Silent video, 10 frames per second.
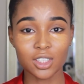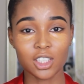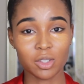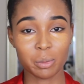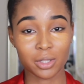
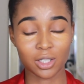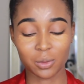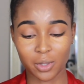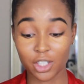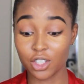she would put the
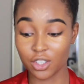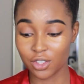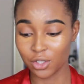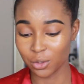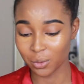glue on it.
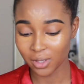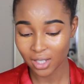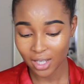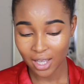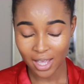She's 2.
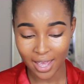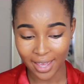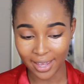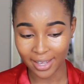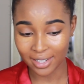
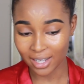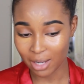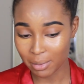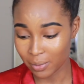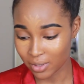And
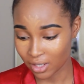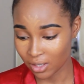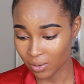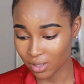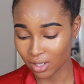it was the
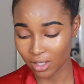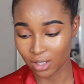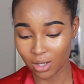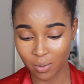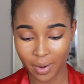cutest thing in
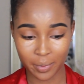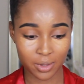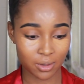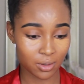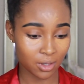the whole wide
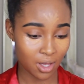world.